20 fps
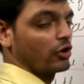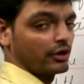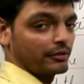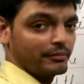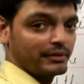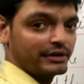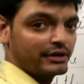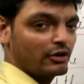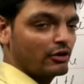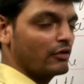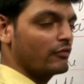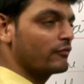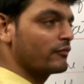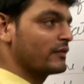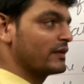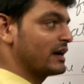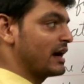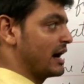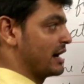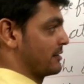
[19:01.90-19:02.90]
orbital
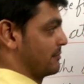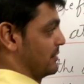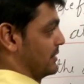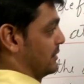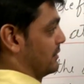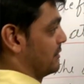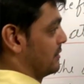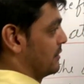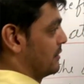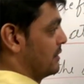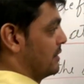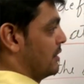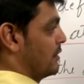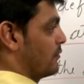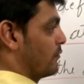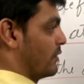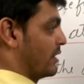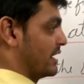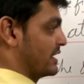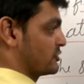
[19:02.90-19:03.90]
of carbon,
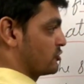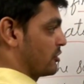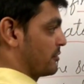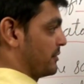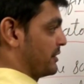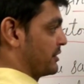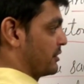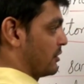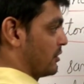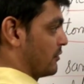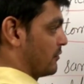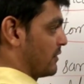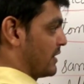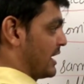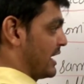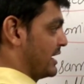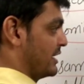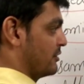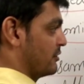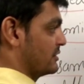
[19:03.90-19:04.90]
1s orbital of
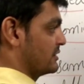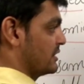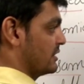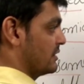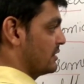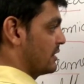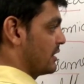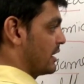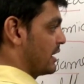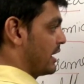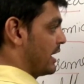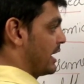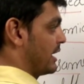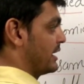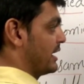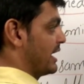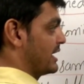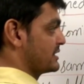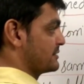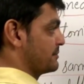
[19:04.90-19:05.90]
hydrogen
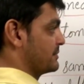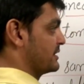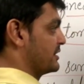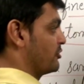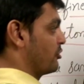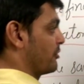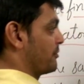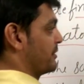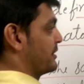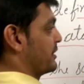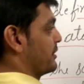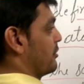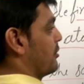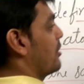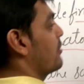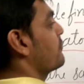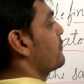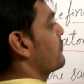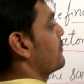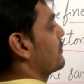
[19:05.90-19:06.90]
and sp3 orbital
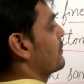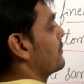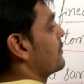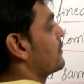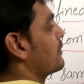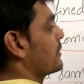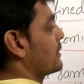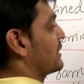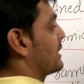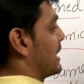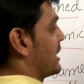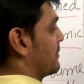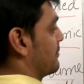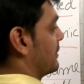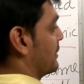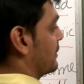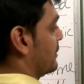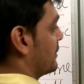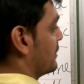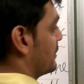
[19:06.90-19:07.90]
of carbon.